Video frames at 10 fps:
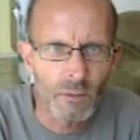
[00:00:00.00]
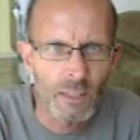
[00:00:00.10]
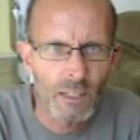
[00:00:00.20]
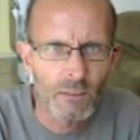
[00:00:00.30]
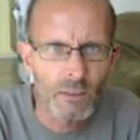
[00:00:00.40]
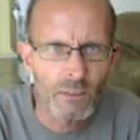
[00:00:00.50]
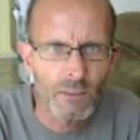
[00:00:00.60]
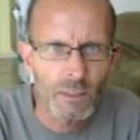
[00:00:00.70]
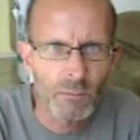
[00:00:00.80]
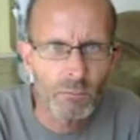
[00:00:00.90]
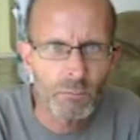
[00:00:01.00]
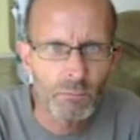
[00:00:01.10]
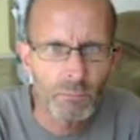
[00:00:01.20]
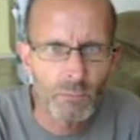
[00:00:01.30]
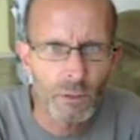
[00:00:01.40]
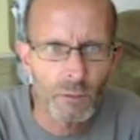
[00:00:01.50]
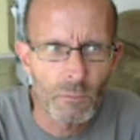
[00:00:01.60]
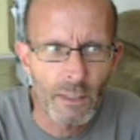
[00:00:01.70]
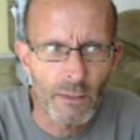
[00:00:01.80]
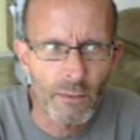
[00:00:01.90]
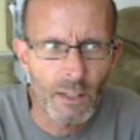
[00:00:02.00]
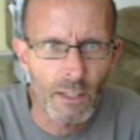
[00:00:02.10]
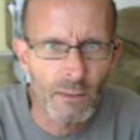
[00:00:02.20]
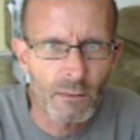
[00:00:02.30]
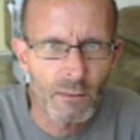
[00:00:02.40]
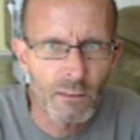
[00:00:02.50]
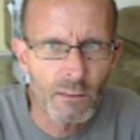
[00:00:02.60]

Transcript: but how did she put them like that?